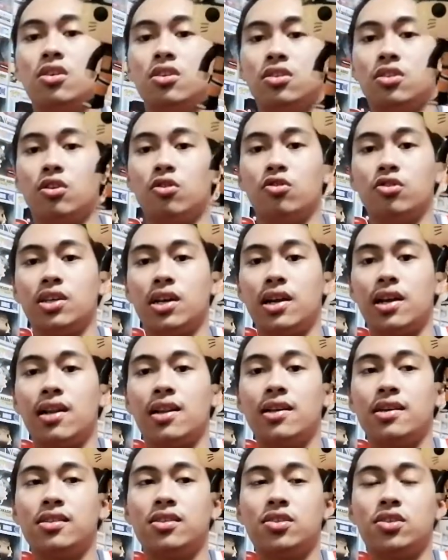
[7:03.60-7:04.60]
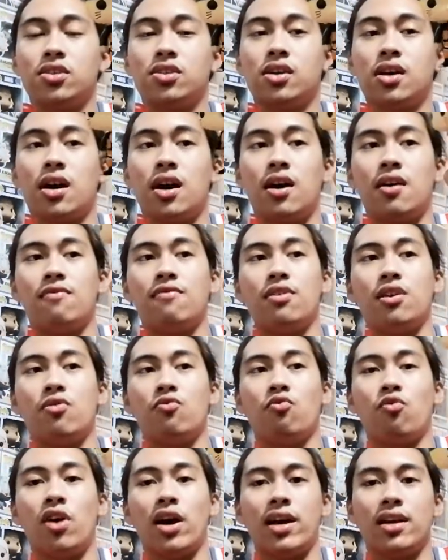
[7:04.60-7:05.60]
the OG release have a
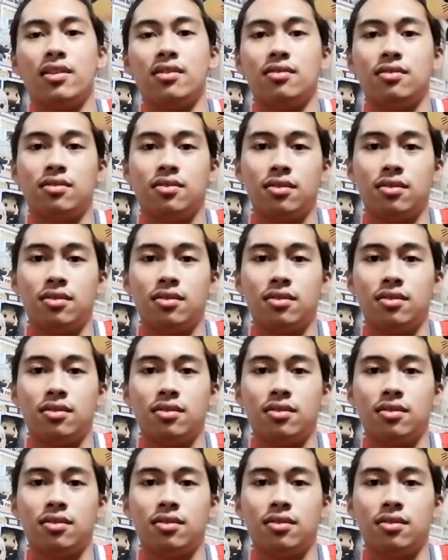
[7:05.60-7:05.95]
white